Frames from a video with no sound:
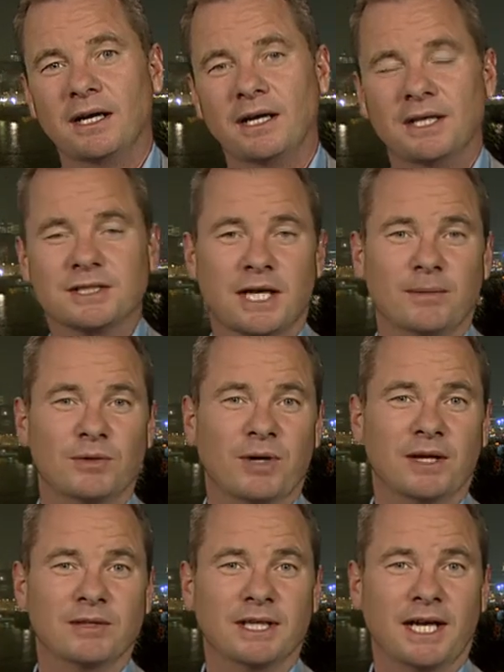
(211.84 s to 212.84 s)
it's come
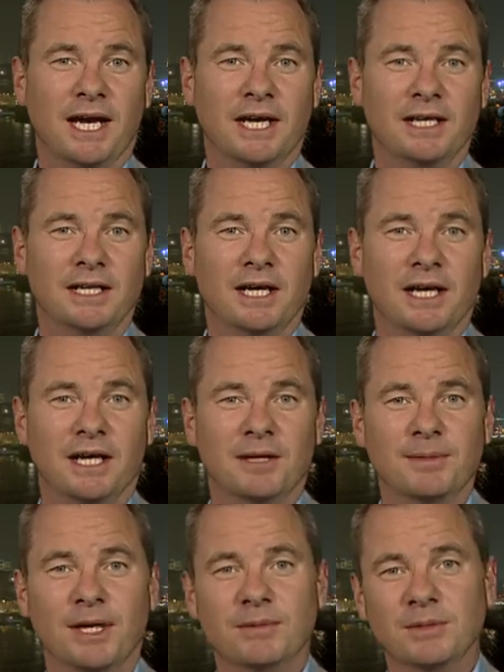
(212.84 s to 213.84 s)
around again and
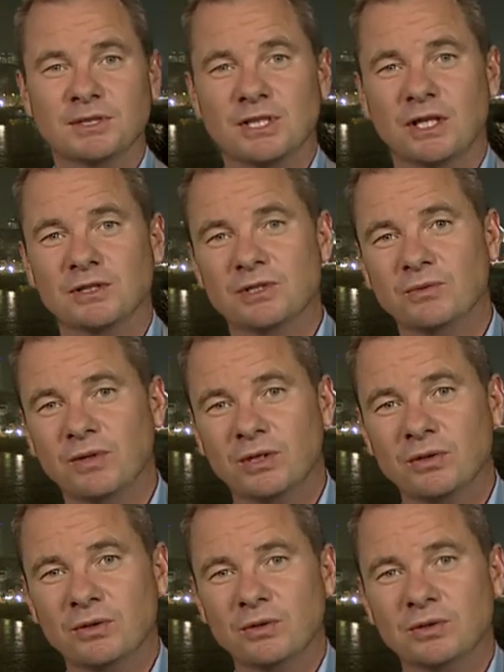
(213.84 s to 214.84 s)
I'm getting my chance to
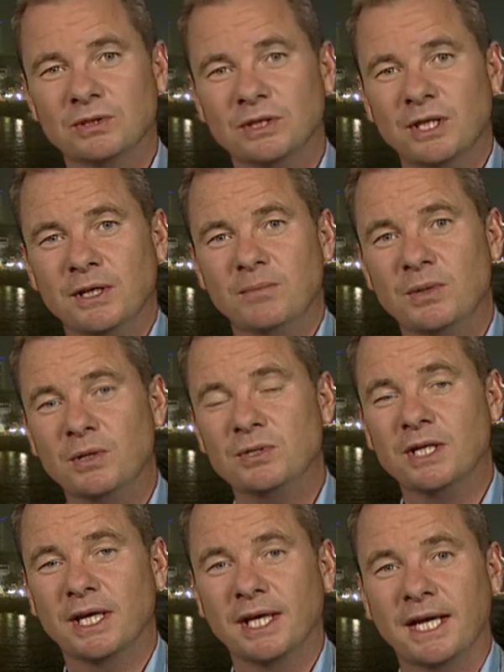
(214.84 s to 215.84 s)
record
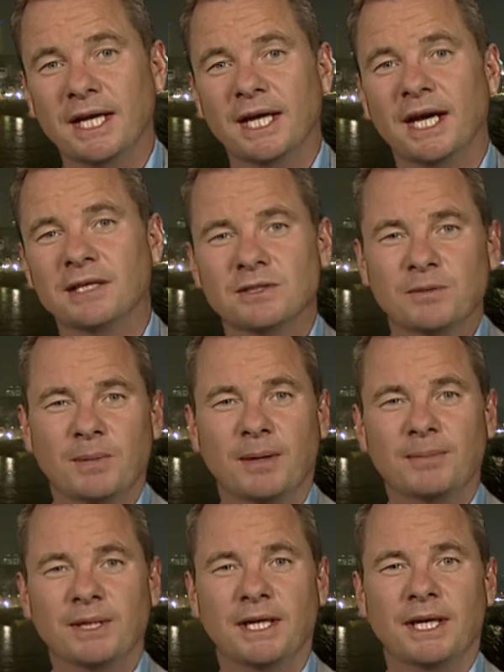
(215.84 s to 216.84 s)
music and get it out to the
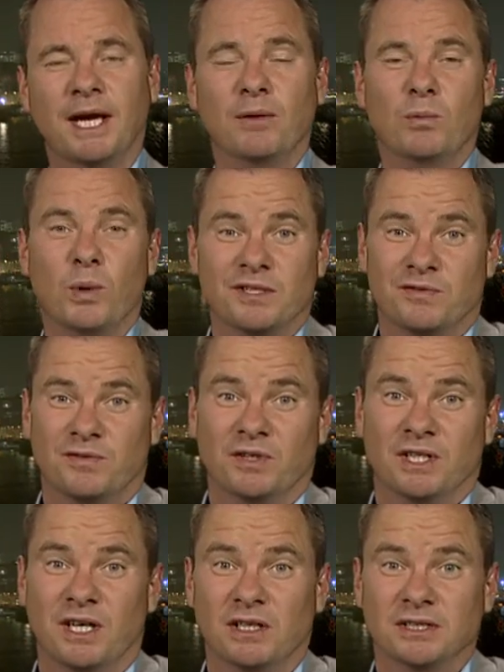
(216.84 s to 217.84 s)
public again, which
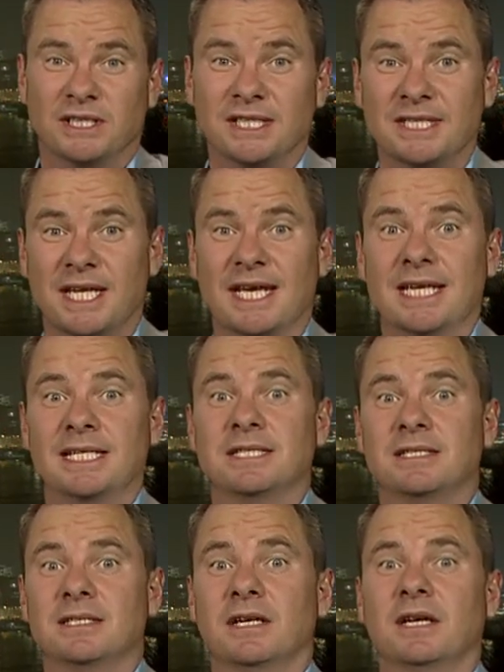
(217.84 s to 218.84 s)
for an artist
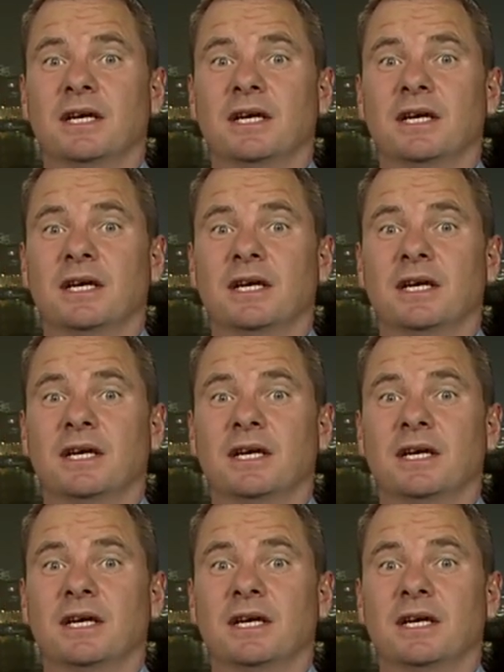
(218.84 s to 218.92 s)
it's